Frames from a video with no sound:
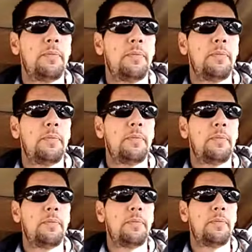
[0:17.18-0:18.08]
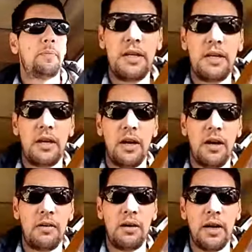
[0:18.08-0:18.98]
We LTE.
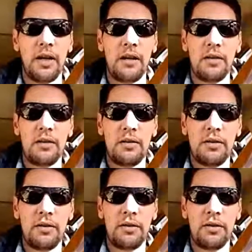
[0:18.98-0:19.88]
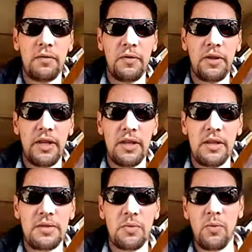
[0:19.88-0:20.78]
All right. Hopefully
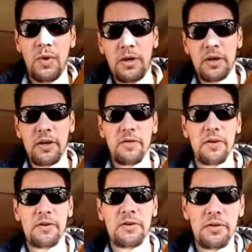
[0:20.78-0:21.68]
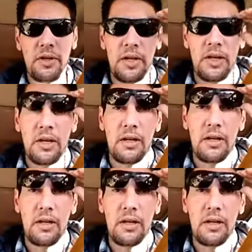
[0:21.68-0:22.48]
this will work. If you're tuning in,